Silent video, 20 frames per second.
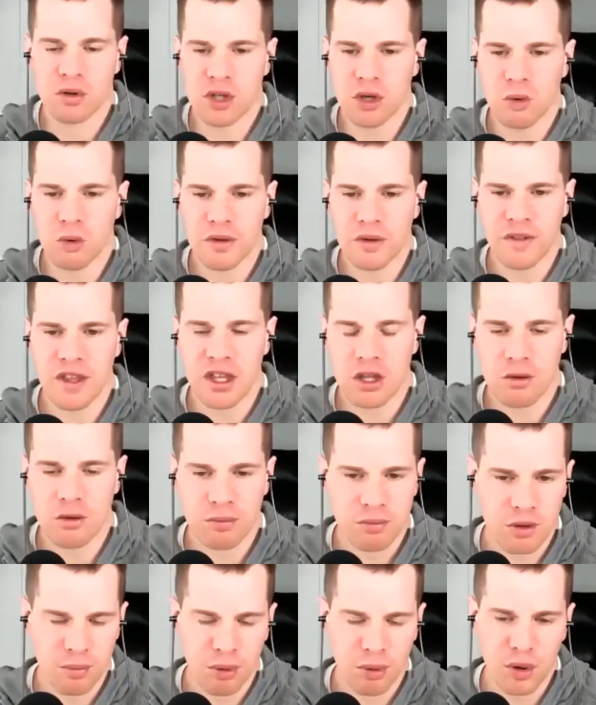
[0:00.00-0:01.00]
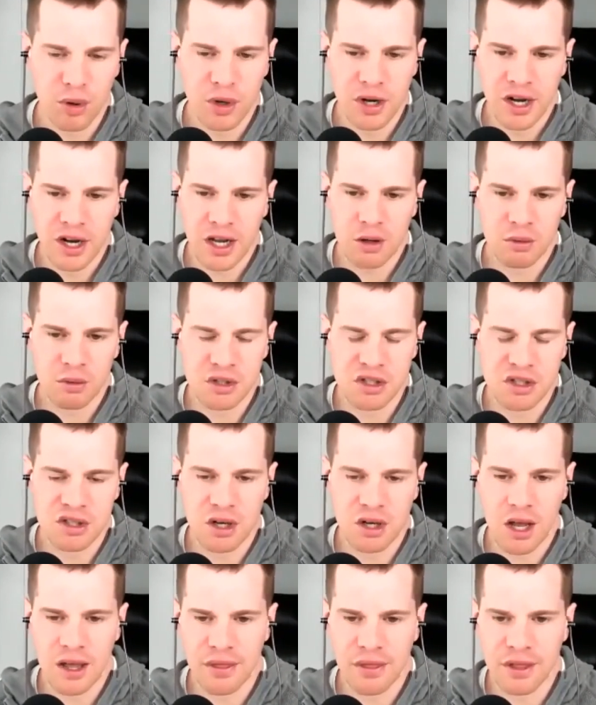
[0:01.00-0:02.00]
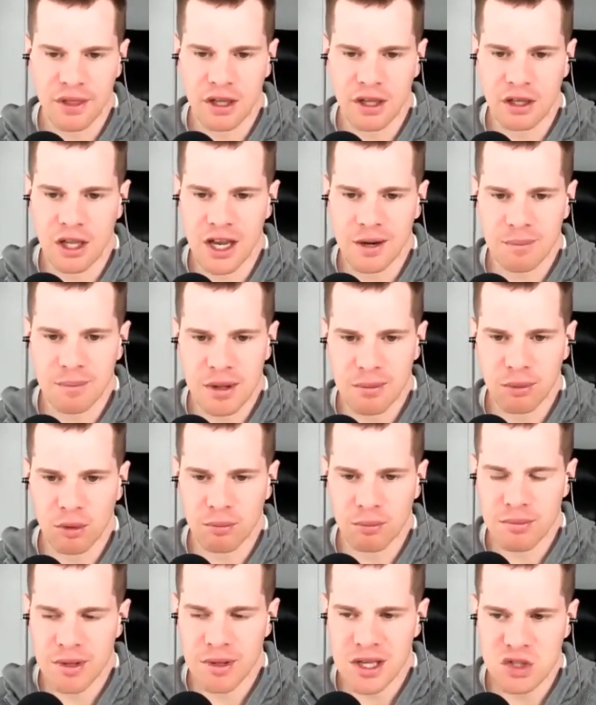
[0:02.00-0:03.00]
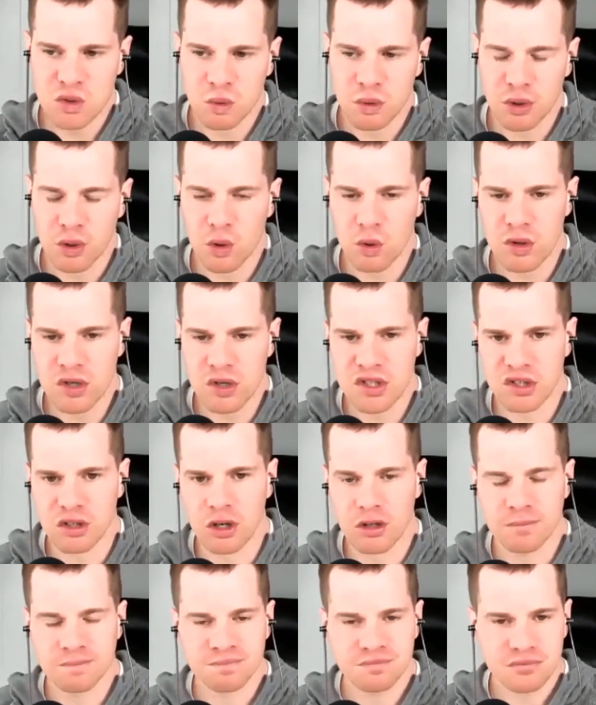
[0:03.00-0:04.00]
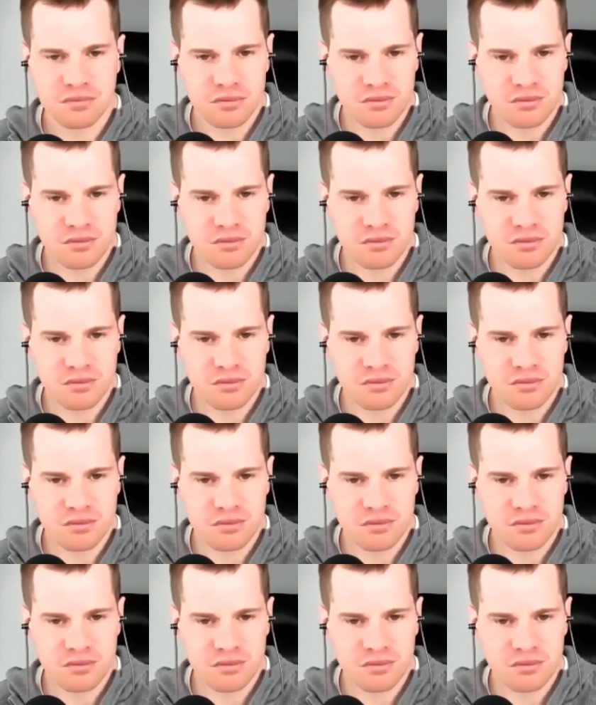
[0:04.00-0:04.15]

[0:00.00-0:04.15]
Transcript: You know, one thing you pointed out, which I think a lot of people miss with cortisol,